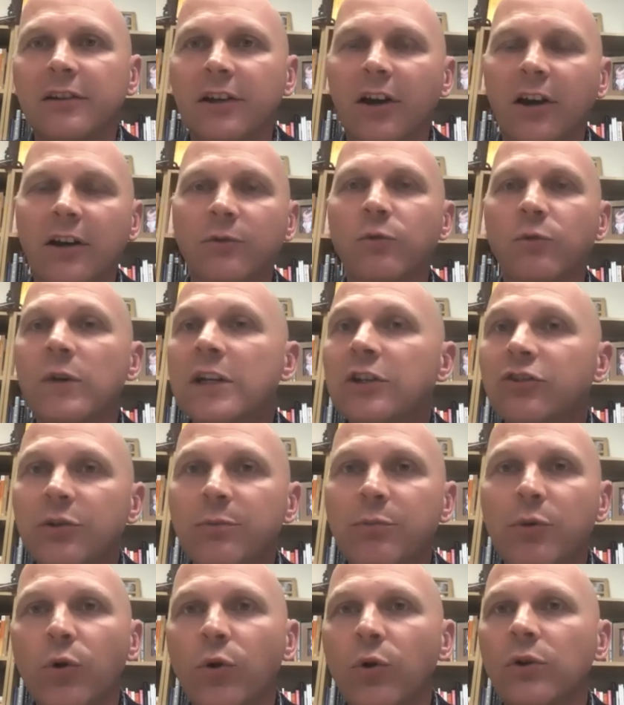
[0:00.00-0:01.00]
kind of
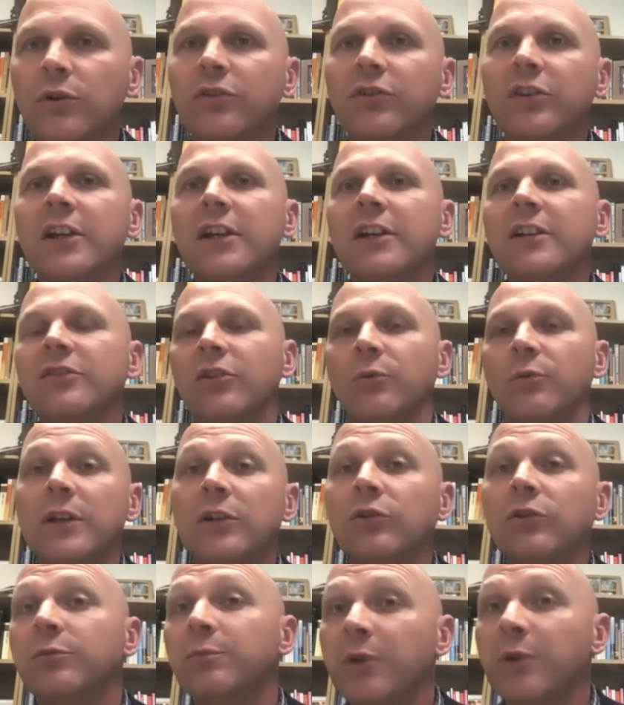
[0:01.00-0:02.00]
Ouija boards. So
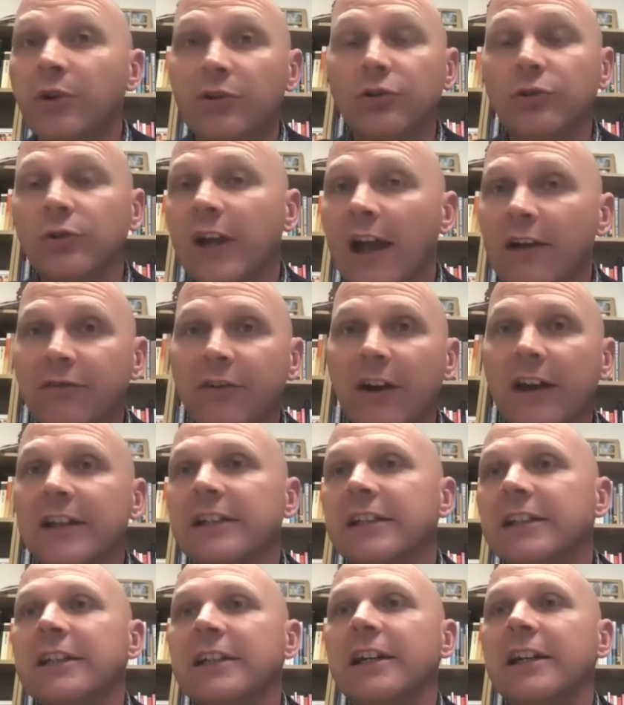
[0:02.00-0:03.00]
we do Spiritual
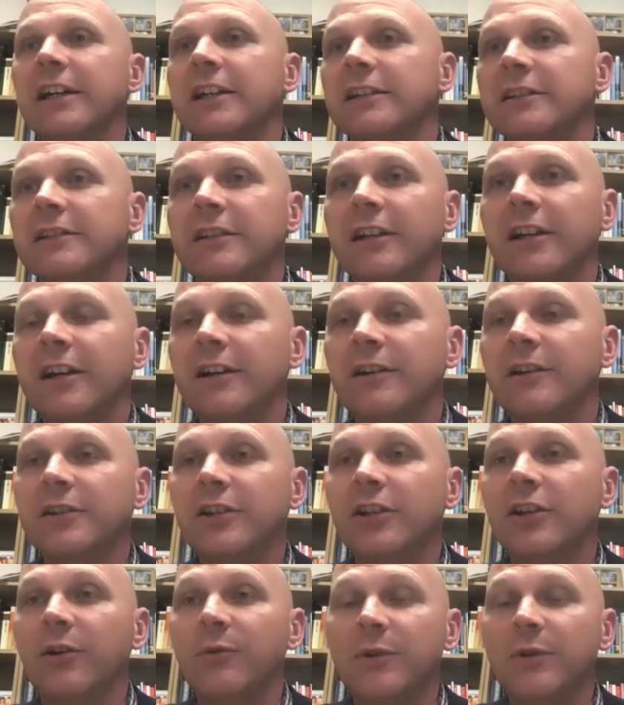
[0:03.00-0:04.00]
Cafe. And,
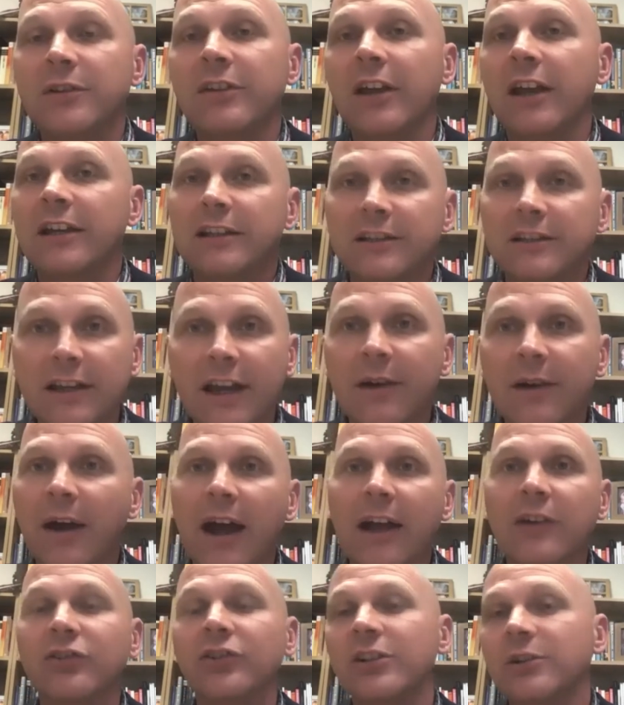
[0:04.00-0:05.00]
you know, we say, yeah,
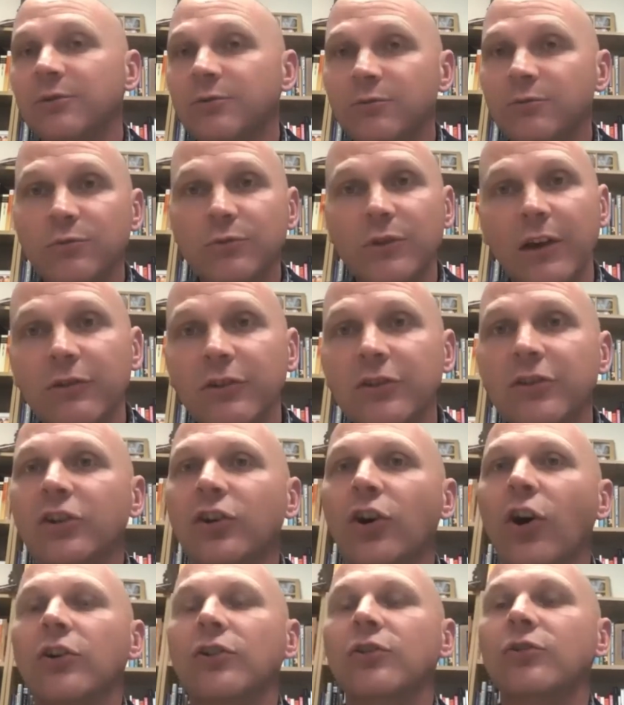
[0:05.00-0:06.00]
actually, there is a
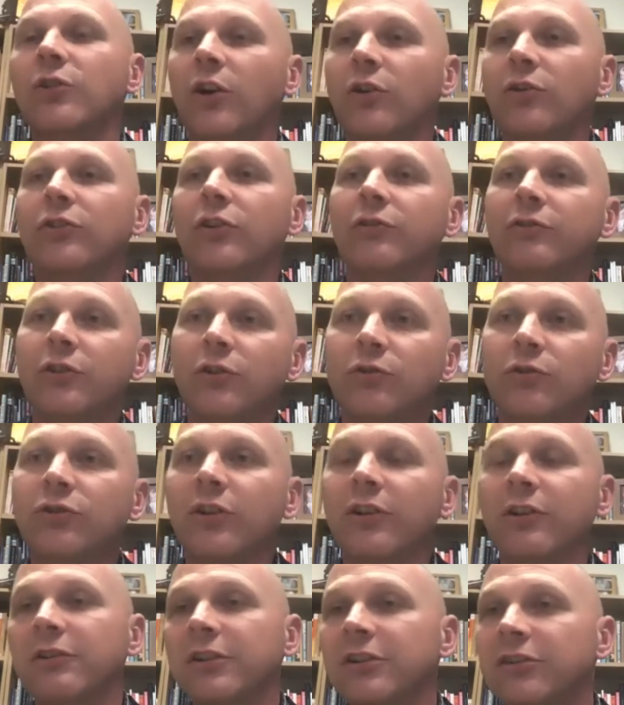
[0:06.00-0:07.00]
God who knows your
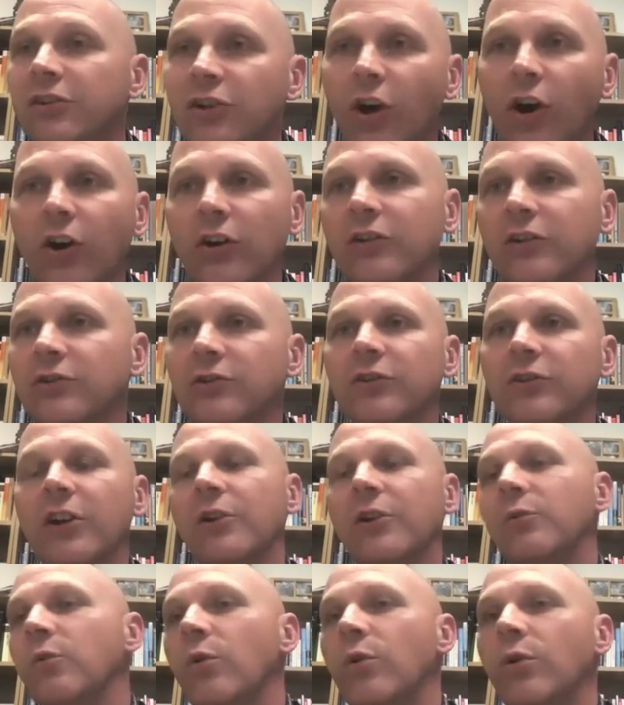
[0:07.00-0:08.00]
future. There is a God who's
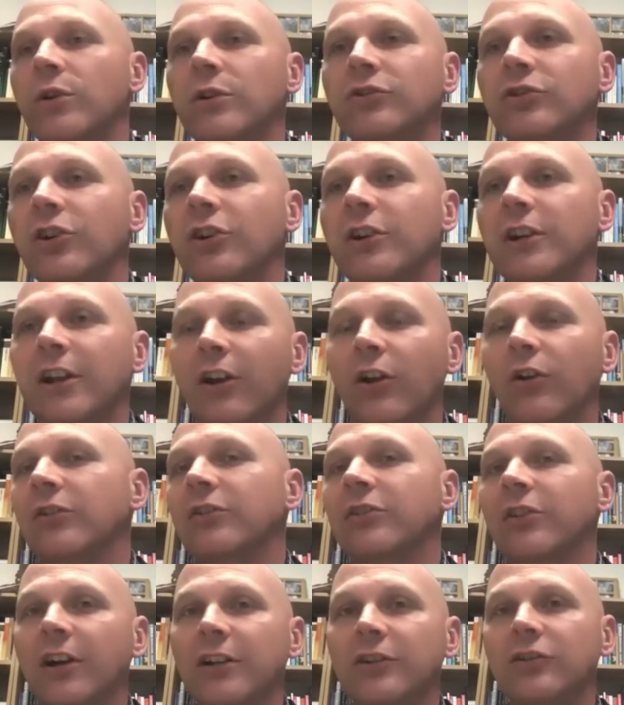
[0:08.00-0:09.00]
going to walk and journey
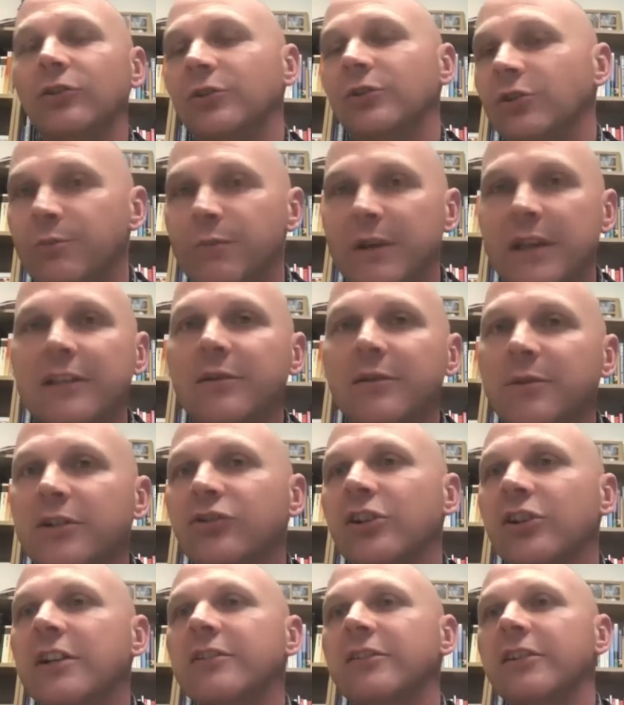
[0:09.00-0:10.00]
alongside you. And you meet him
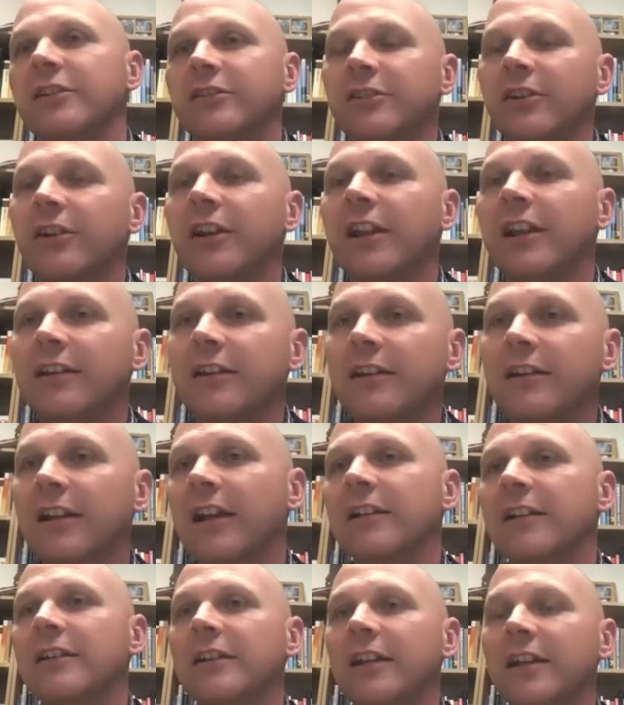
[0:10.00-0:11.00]
in Jesus. So
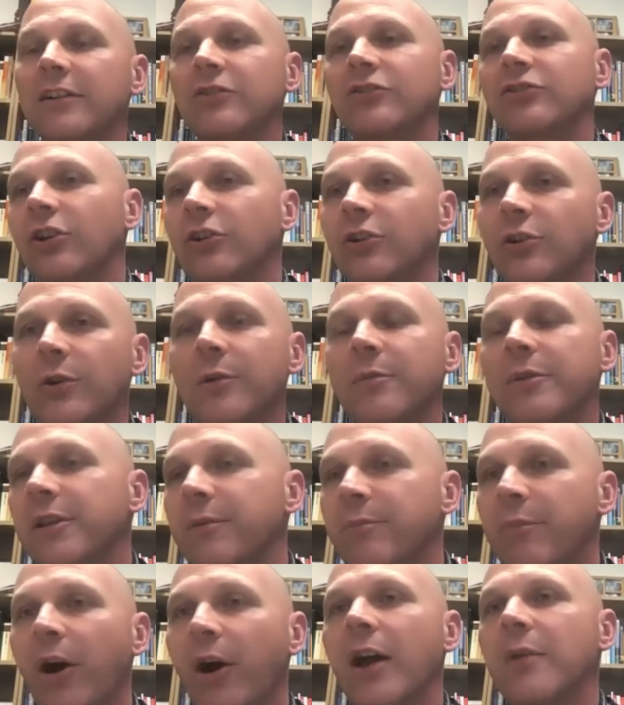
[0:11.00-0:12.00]
let us show you him
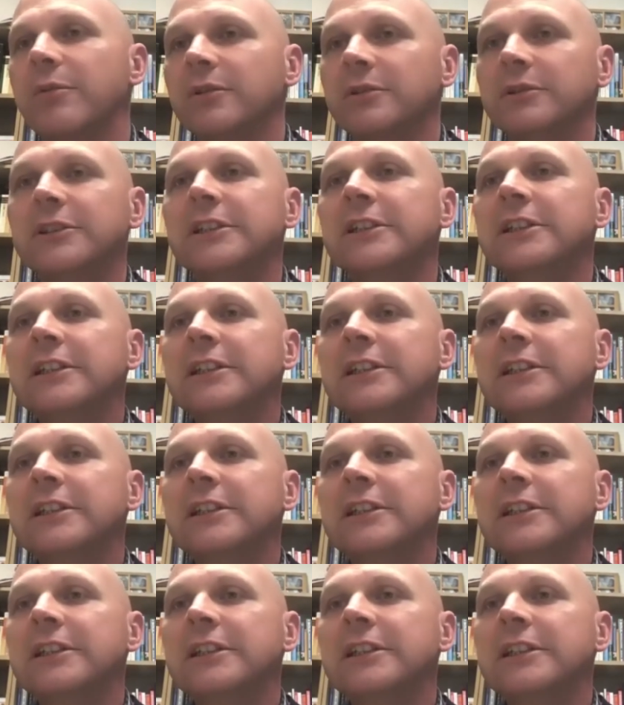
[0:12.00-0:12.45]
in the Bible.